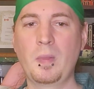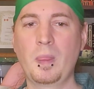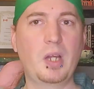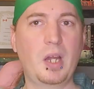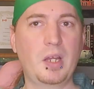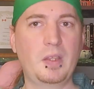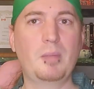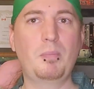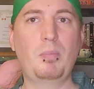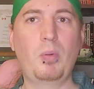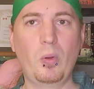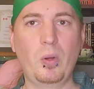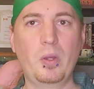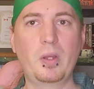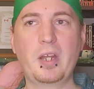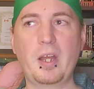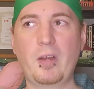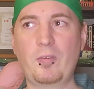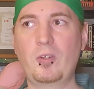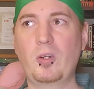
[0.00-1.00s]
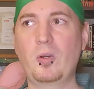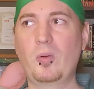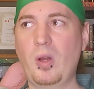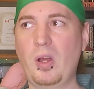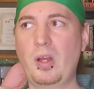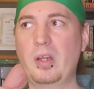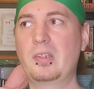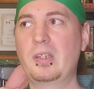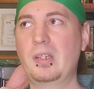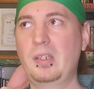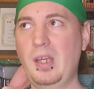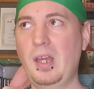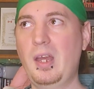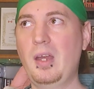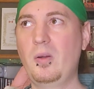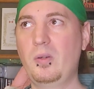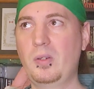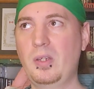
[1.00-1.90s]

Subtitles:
We got the point after a while. It's like, yeah,